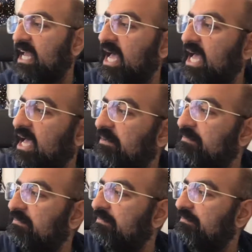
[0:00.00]

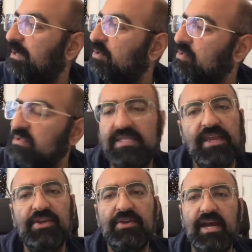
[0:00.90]
But
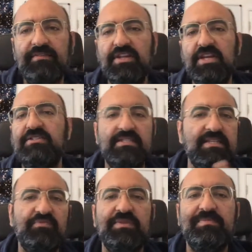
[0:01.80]
also, I've noticed
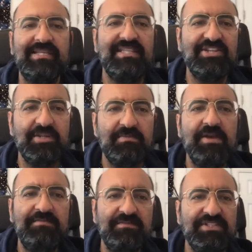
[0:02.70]
even with meditation,
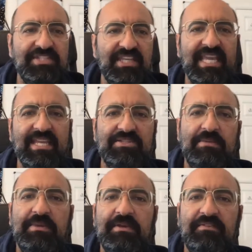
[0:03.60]
mindfulness, you can get into
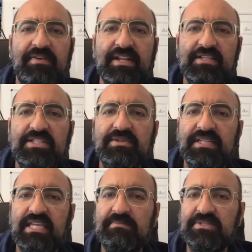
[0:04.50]
a bit of a rut too,
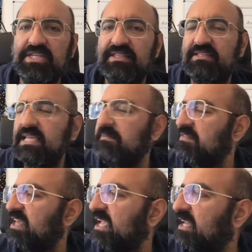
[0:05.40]
and keep doing the same
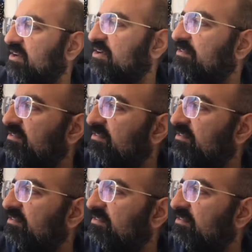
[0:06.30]
thing and not